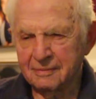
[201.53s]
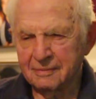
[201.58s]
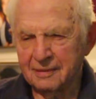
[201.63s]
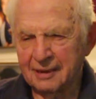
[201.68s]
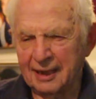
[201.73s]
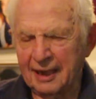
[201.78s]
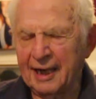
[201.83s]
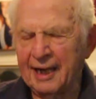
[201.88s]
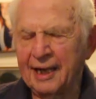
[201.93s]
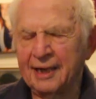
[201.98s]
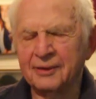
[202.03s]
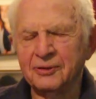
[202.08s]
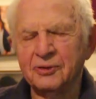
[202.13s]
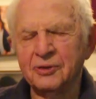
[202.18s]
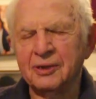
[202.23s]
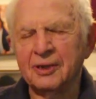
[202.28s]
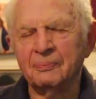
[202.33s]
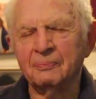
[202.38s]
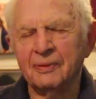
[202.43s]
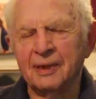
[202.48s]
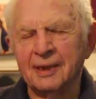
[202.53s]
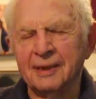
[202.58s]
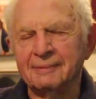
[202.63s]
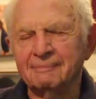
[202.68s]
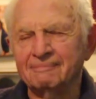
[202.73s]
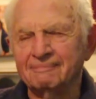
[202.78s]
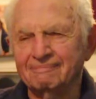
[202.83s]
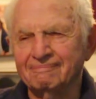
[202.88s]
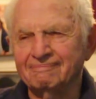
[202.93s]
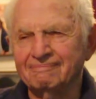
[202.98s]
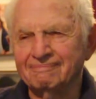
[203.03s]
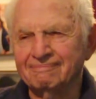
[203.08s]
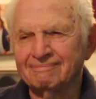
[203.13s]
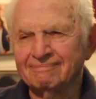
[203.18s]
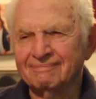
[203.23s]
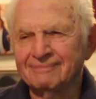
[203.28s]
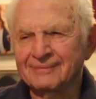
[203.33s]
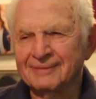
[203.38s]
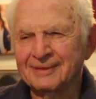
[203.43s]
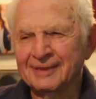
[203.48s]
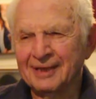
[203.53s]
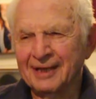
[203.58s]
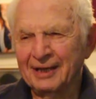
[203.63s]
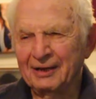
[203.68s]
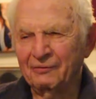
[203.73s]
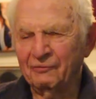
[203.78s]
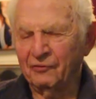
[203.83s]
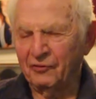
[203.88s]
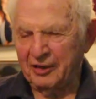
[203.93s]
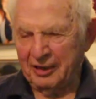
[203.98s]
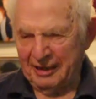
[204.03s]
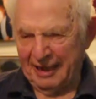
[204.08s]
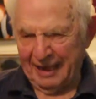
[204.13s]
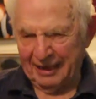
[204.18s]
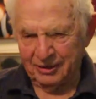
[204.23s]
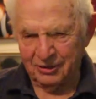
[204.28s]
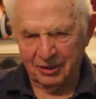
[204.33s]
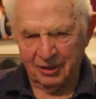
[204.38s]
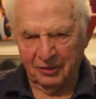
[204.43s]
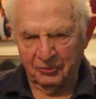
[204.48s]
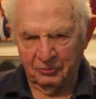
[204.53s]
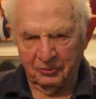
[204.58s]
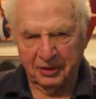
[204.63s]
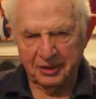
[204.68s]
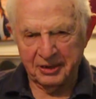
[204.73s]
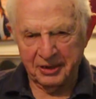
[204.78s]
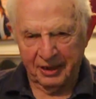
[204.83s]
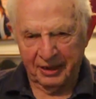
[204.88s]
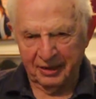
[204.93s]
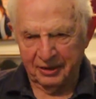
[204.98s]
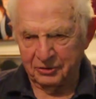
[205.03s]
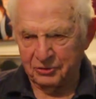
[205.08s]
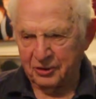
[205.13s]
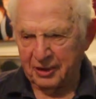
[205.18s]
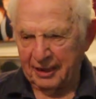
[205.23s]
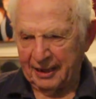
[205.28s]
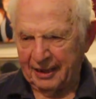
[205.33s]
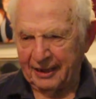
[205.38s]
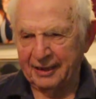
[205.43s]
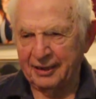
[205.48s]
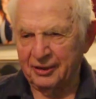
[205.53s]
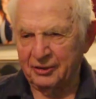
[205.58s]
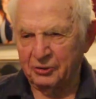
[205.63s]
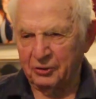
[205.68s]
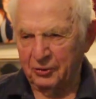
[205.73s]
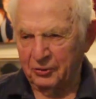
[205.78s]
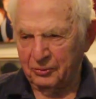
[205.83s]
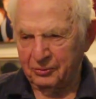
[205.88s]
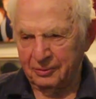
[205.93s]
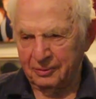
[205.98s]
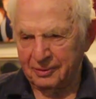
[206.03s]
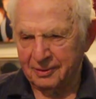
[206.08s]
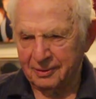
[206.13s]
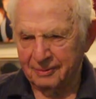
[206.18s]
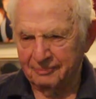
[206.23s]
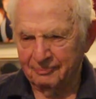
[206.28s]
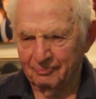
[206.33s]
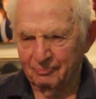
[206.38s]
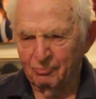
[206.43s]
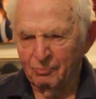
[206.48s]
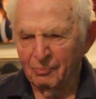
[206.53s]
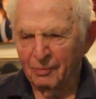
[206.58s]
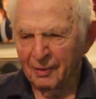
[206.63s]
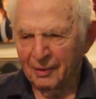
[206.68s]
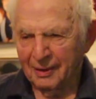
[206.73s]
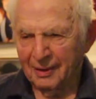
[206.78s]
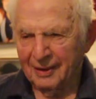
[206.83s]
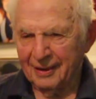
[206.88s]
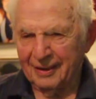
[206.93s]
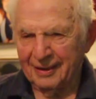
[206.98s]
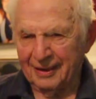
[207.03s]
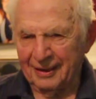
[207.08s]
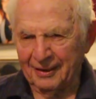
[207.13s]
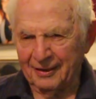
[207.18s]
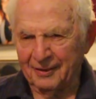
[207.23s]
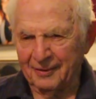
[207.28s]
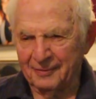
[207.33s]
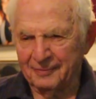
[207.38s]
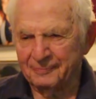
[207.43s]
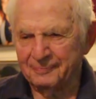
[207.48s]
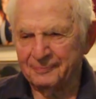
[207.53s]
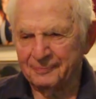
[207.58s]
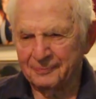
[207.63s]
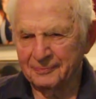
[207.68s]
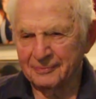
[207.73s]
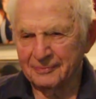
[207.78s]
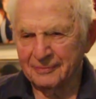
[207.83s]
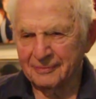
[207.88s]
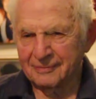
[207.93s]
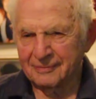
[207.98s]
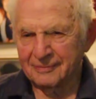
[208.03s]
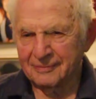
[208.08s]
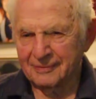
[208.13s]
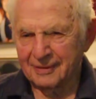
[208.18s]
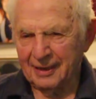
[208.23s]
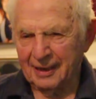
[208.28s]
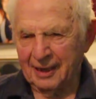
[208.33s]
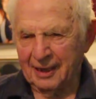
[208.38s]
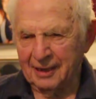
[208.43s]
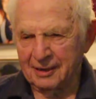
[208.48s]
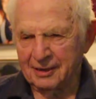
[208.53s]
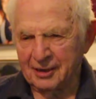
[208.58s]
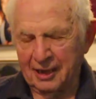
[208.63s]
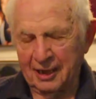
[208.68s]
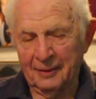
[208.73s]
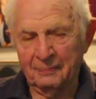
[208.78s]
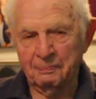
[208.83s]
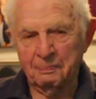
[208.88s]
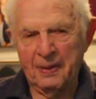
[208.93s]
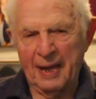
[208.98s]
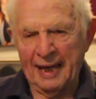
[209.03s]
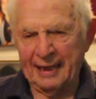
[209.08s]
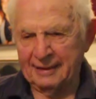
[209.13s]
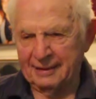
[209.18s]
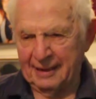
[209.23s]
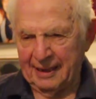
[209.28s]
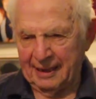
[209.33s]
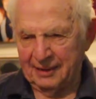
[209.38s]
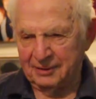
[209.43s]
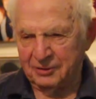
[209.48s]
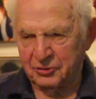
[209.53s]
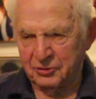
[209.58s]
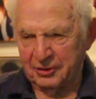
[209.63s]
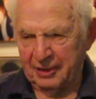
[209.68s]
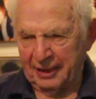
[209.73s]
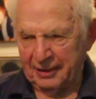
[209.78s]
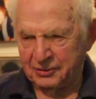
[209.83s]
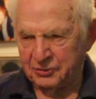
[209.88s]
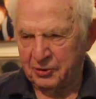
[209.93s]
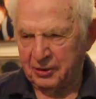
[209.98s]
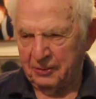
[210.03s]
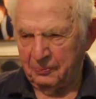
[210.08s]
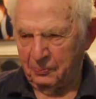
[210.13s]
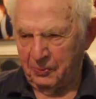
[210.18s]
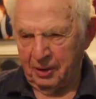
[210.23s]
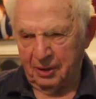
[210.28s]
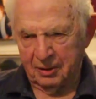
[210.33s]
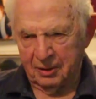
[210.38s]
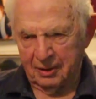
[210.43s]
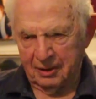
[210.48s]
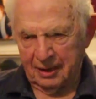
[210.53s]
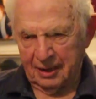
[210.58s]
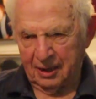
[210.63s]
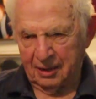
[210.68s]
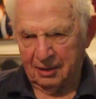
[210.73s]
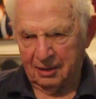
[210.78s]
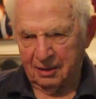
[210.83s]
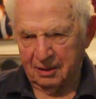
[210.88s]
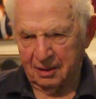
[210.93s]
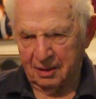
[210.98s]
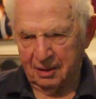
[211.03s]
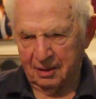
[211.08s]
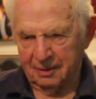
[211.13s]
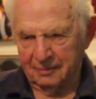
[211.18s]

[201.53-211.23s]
that I had something for the next 100 years that I could use, you know, to combat that sexy bit, and